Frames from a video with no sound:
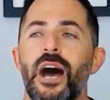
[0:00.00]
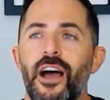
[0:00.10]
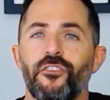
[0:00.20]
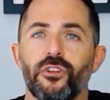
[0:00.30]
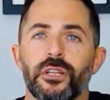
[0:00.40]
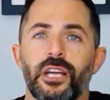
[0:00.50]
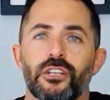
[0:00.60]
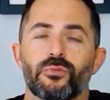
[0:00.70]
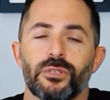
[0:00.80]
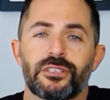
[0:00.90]
I feel like
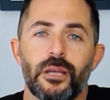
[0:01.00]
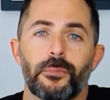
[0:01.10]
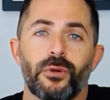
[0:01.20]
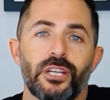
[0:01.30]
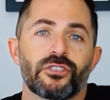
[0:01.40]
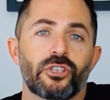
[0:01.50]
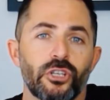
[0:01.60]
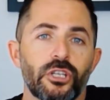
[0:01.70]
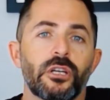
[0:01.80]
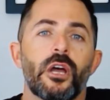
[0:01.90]
it's what separates
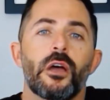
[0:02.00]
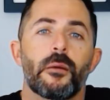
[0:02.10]
good